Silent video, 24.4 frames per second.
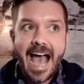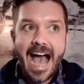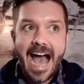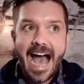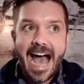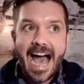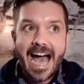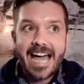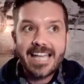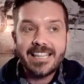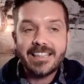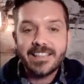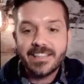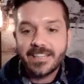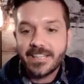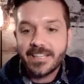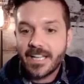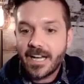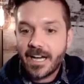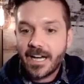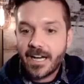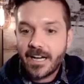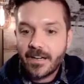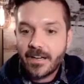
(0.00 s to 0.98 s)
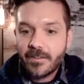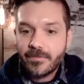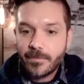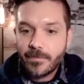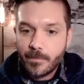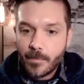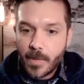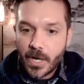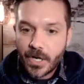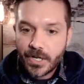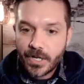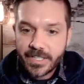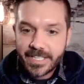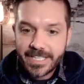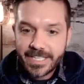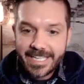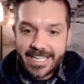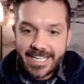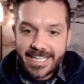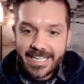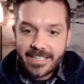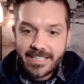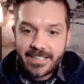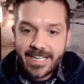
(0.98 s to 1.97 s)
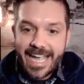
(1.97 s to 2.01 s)
I love
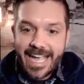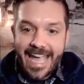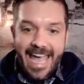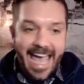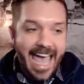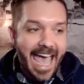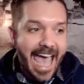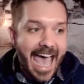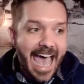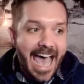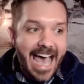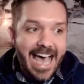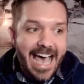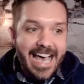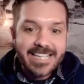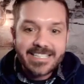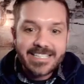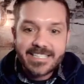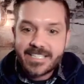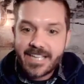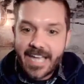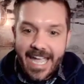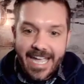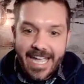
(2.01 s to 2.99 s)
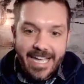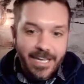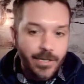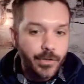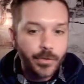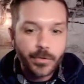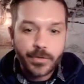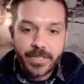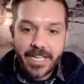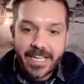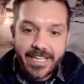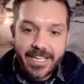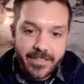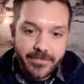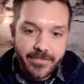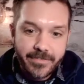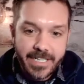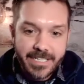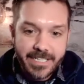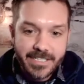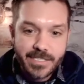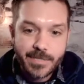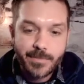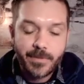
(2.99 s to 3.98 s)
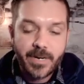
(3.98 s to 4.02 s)
marketing as a creative
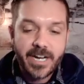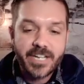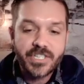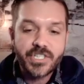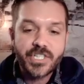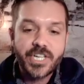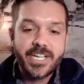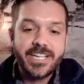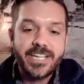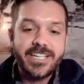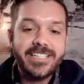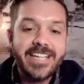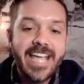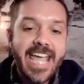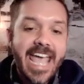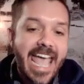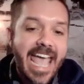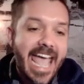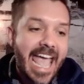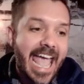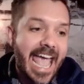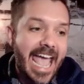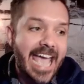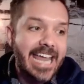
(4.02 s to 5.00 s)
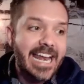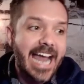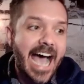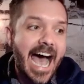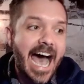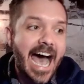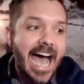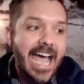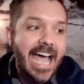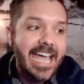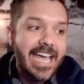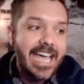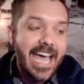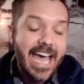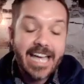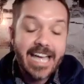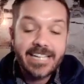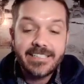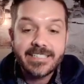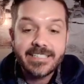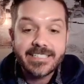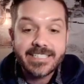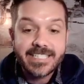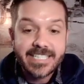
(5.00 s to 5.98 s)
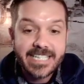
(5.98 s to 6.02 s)
expression. And I
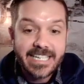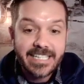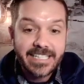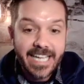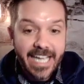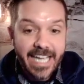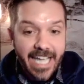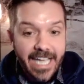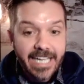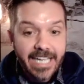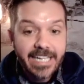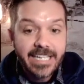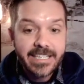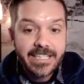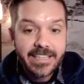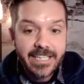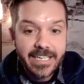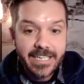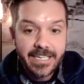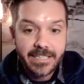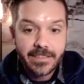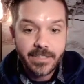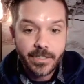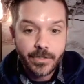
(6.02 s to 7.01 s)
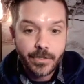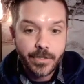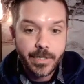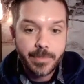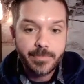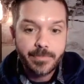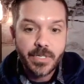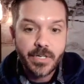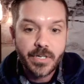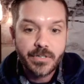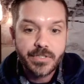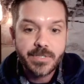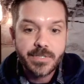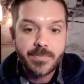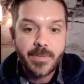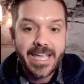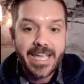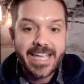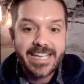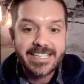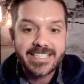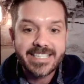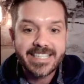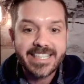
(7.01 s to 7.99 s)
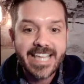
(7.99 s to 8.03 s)
hadn't seen anything in the crypto
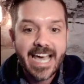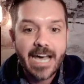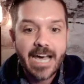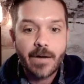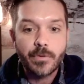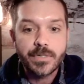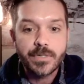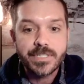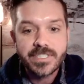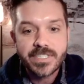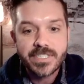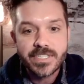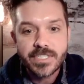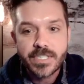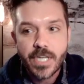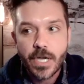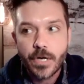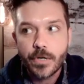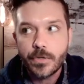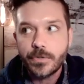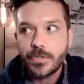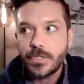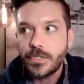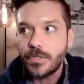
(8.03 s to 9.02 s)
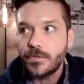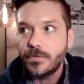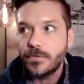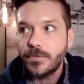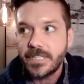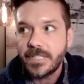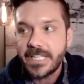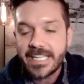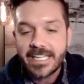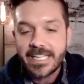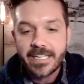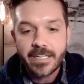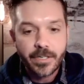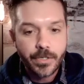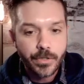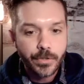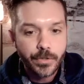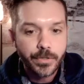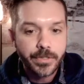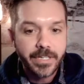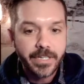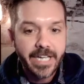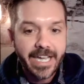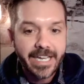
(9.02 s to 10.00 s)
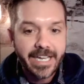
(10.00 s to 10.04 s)
space that was so unique,
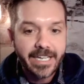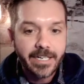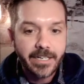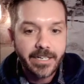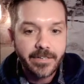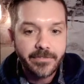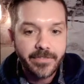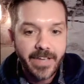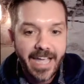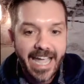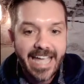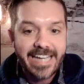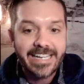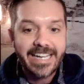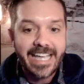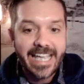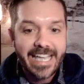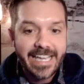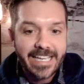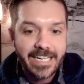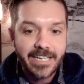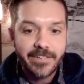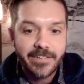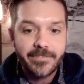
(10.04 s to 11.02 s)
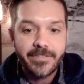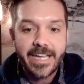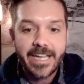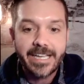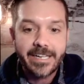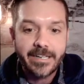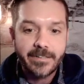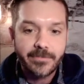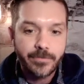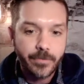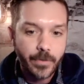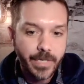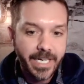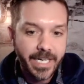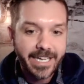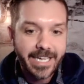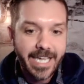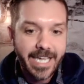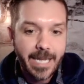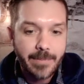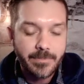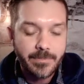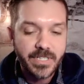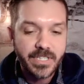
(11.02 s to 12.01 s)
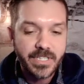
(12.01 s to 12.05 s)
creative, and innovative when it
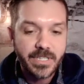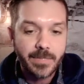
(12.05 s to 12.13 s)
came to the